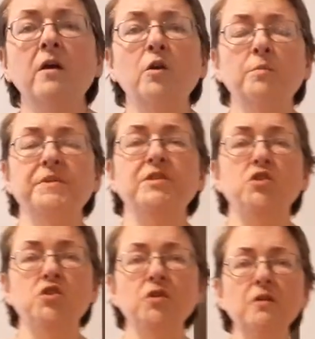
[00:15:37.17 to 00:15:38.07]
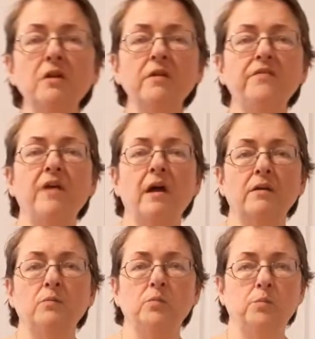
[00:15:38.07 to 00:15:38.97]
one hundred percent sure if
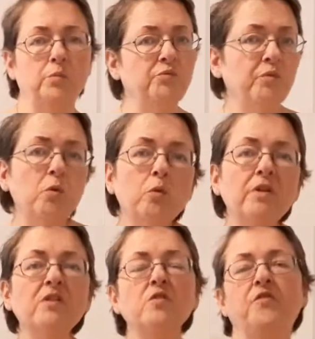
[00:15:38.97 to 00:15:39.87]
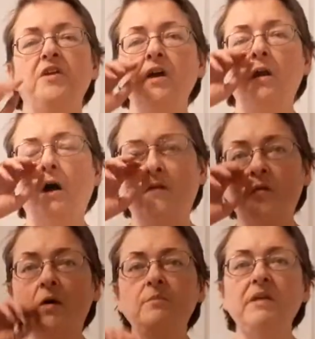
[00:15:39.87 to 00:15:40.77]
that was recording or if it cut off
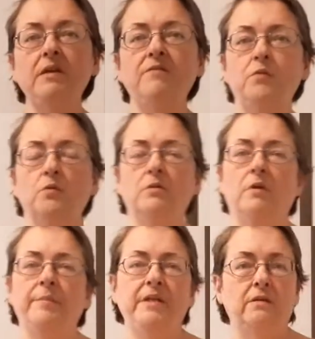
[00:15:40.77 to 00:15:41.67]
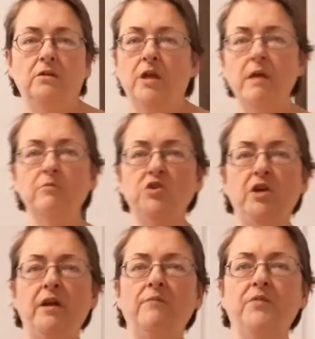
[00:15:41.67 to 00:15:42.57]
on me for, I mean, the camera
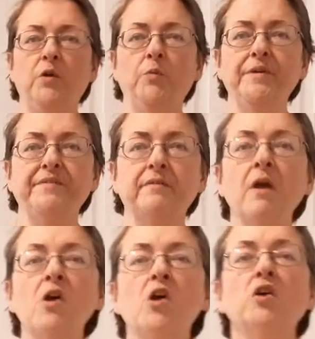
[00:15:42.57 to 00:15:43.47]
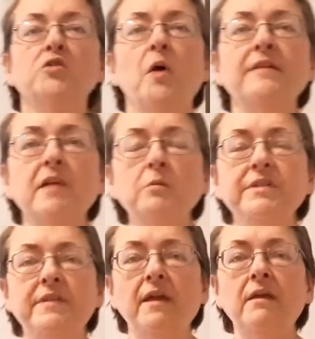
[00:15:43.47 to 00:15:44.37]
shut down for no reason. So as I was
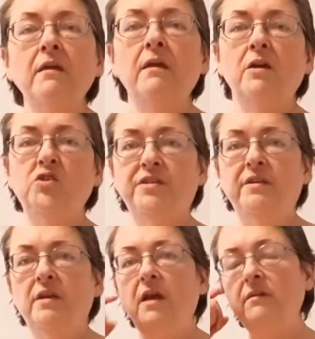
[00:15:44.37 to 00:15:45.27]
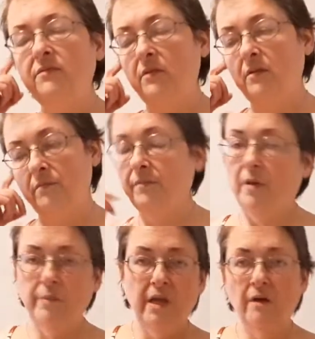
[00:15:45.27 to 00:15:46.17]
saying, just in case, and I
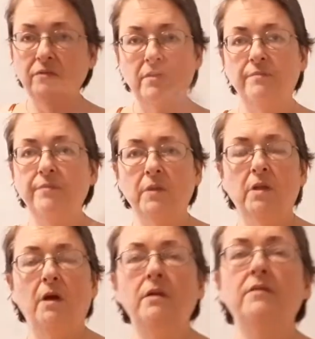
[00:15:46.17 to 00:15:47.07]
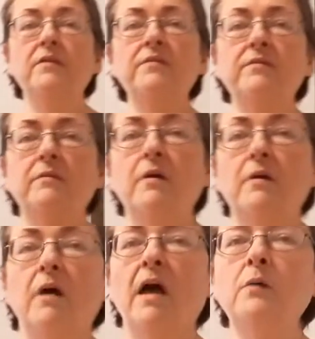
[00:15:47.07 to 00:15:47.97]
might have to edit this
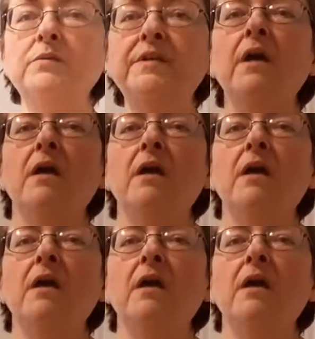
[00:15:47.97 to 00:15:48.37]
out,